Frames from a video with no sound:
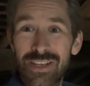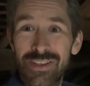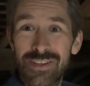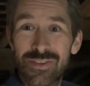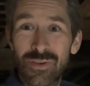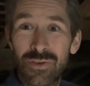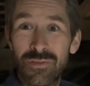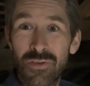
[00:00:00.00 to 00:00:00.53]

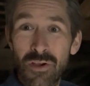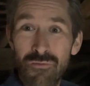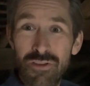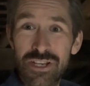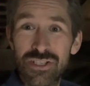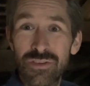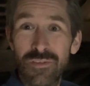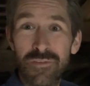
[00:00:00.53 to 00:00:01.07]
sort of
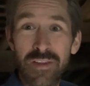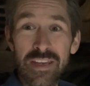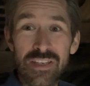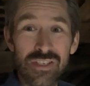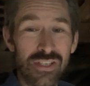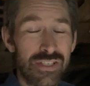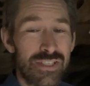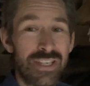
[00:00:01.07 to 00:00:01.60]
original
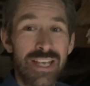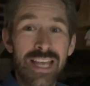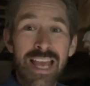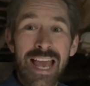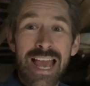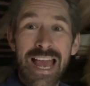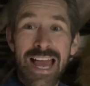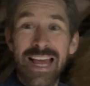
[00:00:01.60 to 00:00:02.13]
features
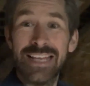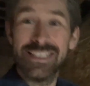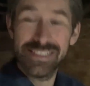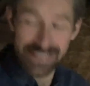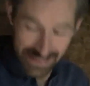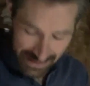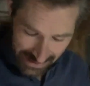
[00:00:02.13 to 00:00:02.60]
and